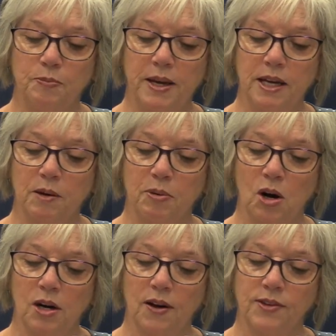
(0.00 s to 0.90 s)
to being a
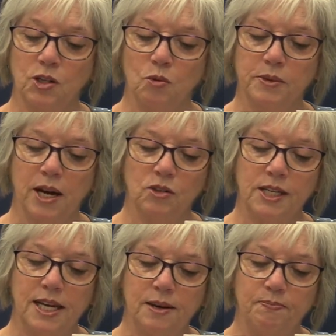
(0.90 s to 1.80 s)
part of his hometown
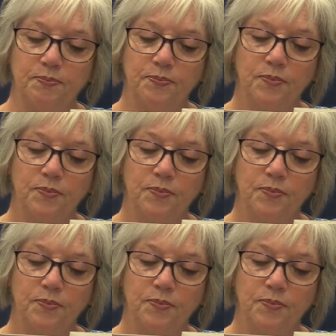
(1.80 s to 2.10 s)
team.